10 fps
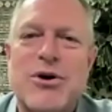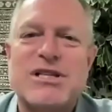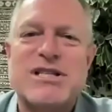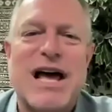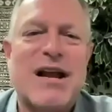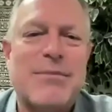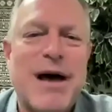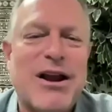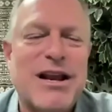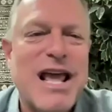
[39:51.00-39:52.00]
excited
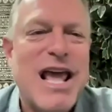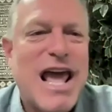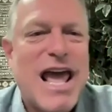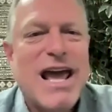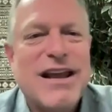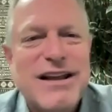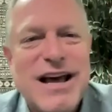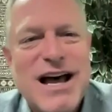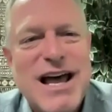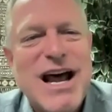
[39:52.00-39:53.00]
about it. And
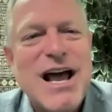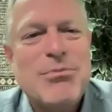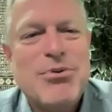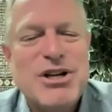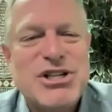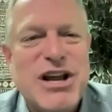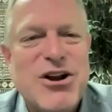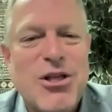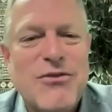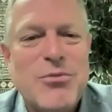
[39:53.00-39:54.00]
I appreciate
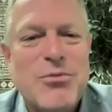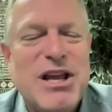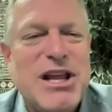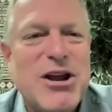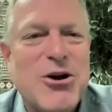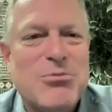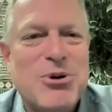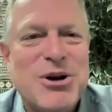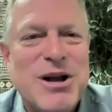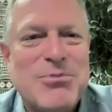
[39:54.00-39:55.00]
all of you being here and
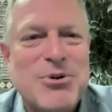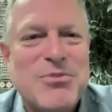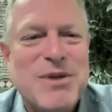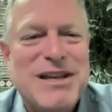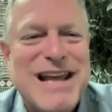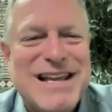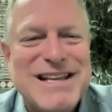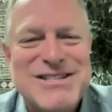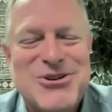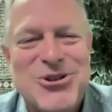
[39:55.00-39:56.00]
putting up with me
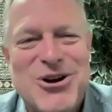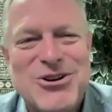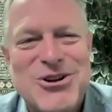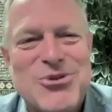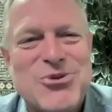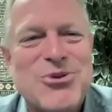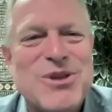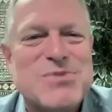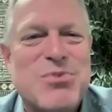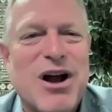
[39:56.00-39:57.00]
taking so long to go through
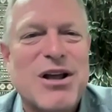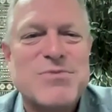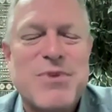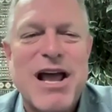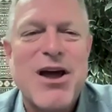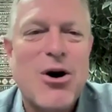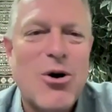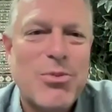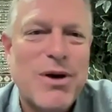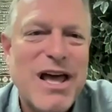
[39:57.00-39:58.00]
these products. But I
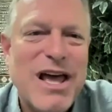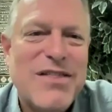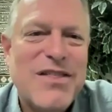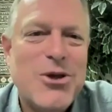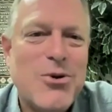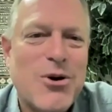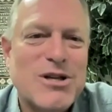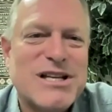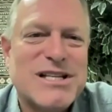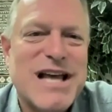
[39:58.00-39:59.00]
hope that you are
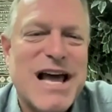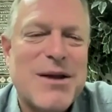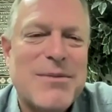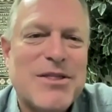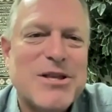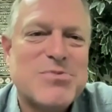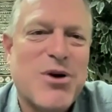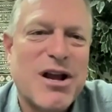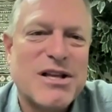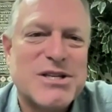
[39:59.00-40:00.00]
as excited about these
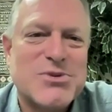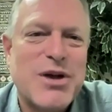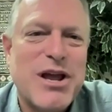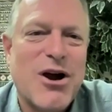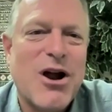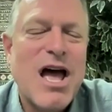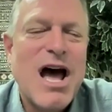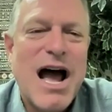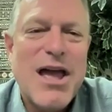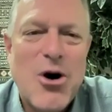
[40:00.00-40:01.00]
products as we are.
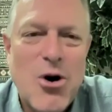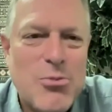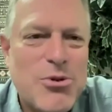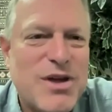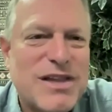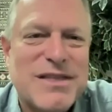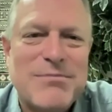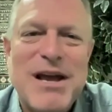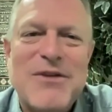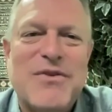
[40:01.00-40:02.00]
I hope you get the
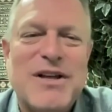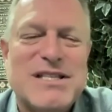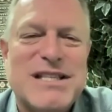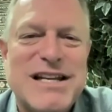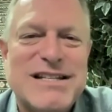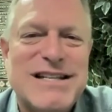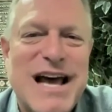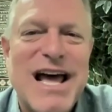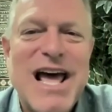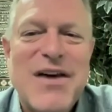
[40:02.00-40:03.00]
benefits that